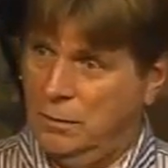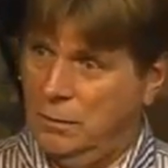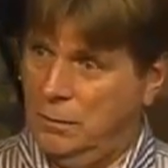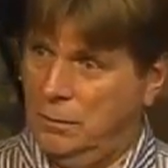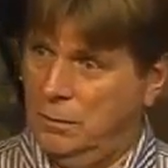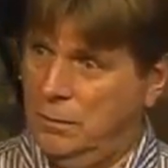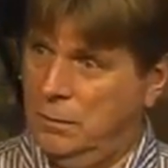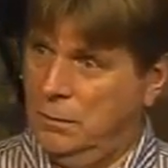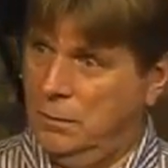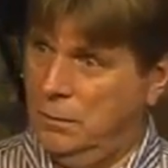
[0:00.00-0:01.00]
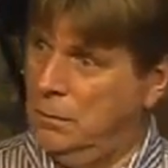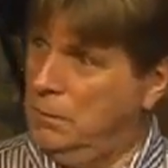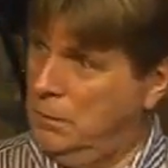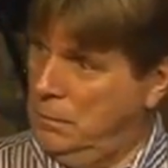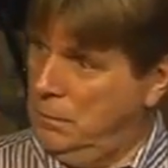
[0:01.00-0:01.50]

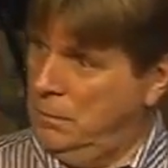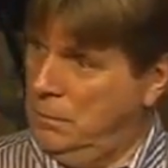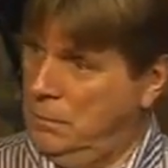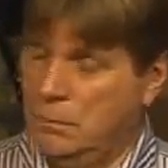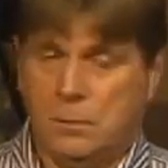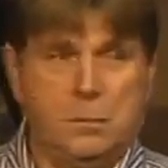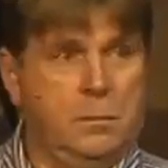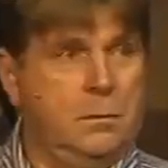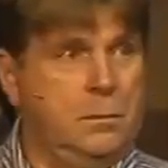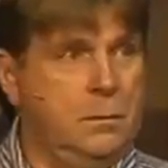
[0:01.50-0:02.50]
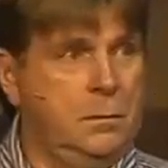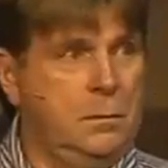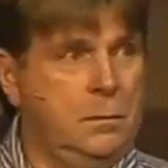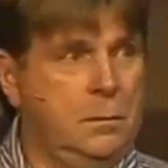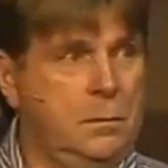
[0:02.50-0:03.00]

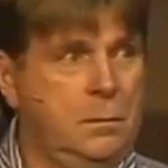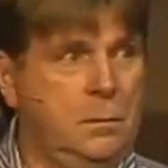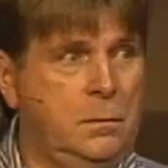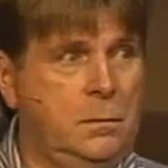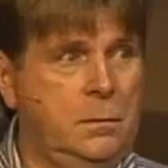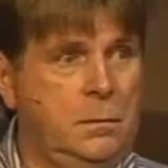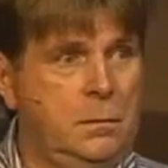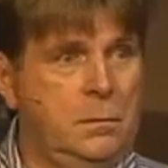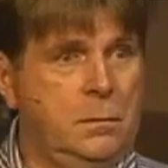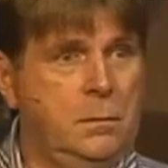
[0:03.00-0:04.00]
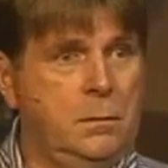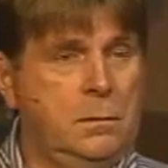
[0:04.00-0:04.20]
[no speech]